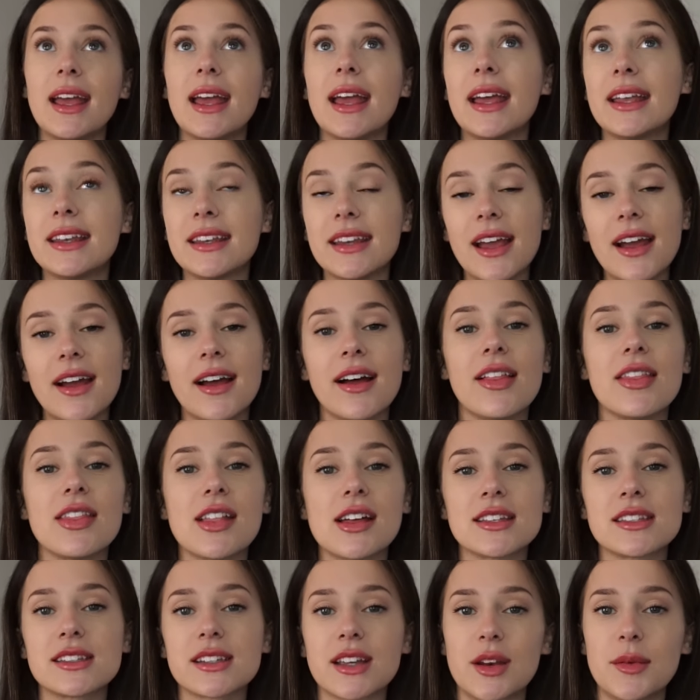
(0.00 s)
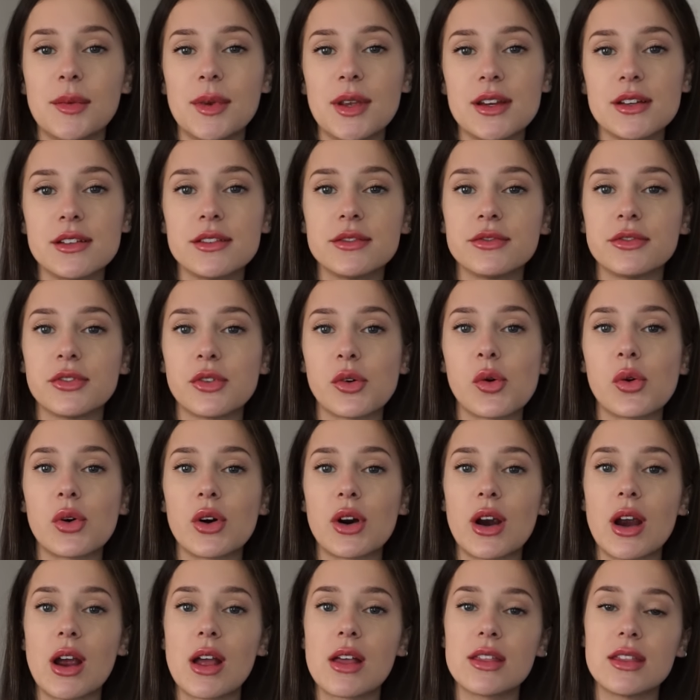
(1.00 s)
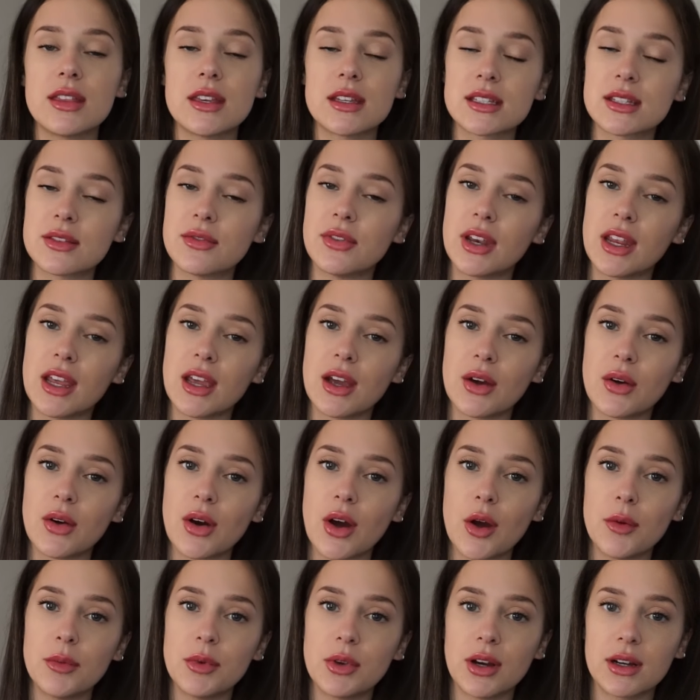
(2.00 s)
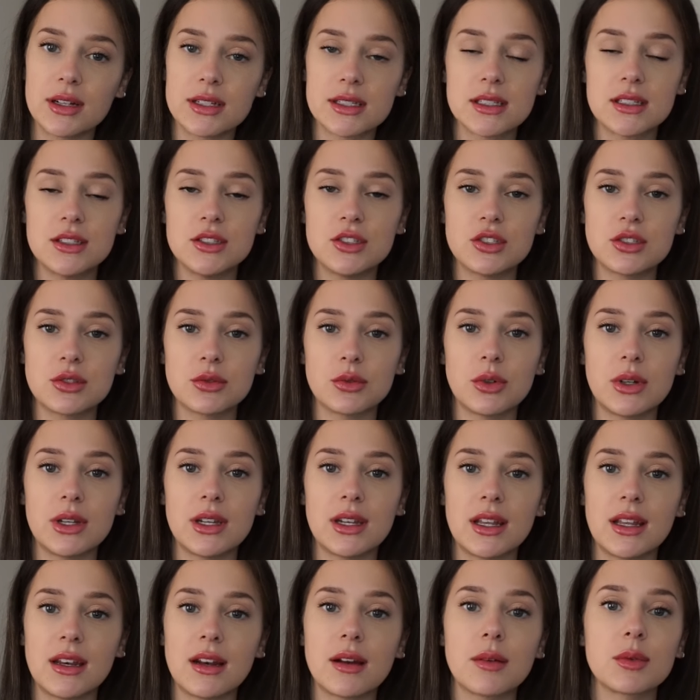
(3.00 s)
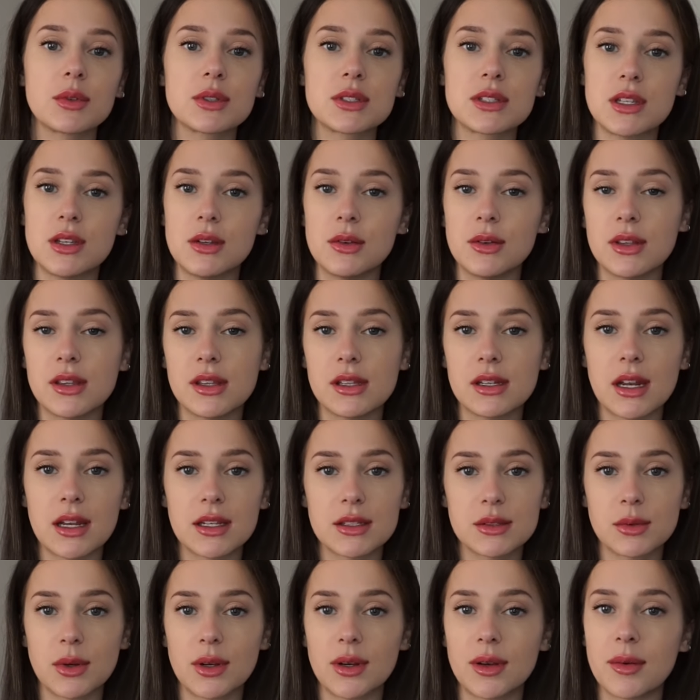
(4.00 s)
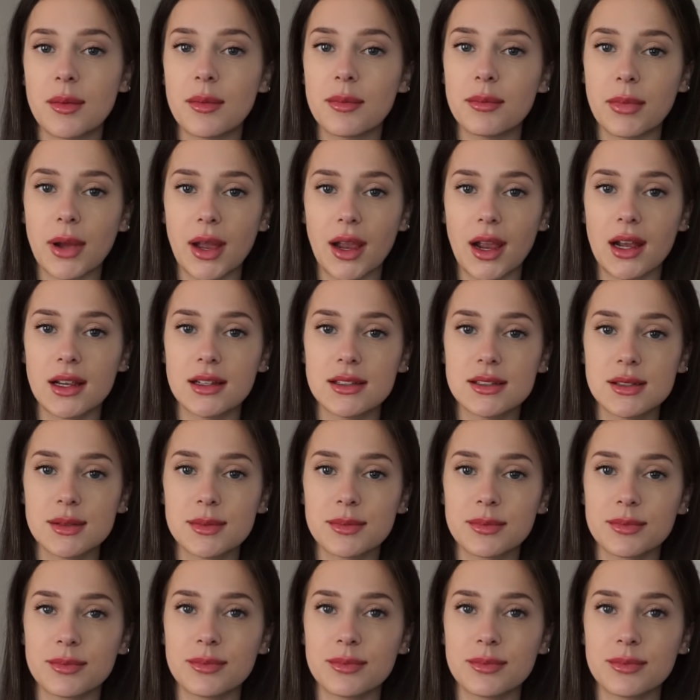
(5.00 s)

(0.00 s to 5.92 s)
And yeah, that's going to be it for this video. I hope you guys enjoyed, and I will see you in the next one. Bye, guys.